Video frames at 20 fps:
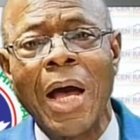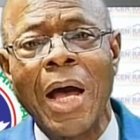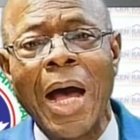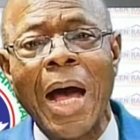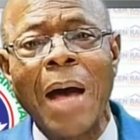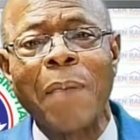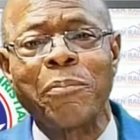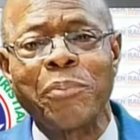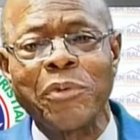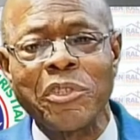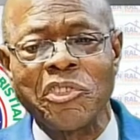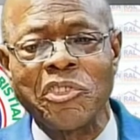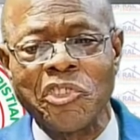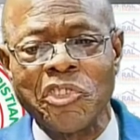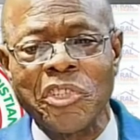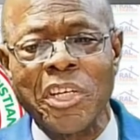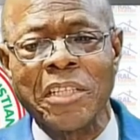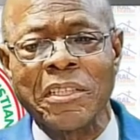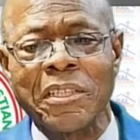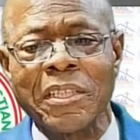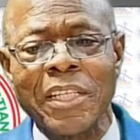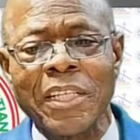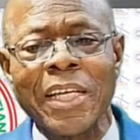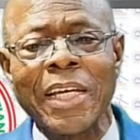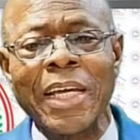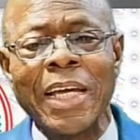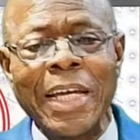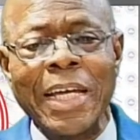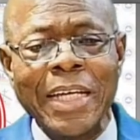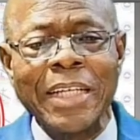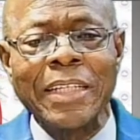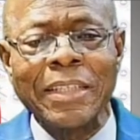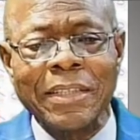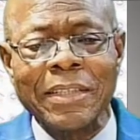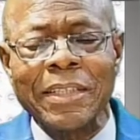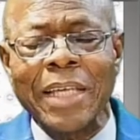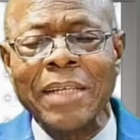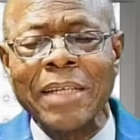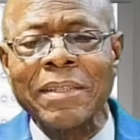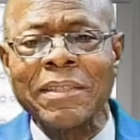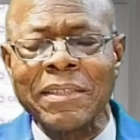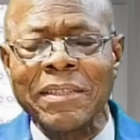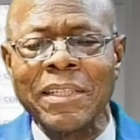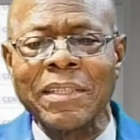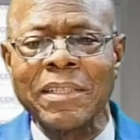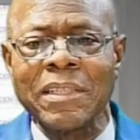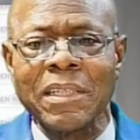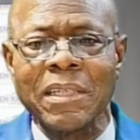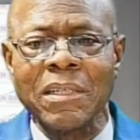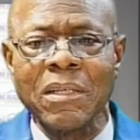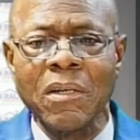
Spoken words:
appreciate the intensity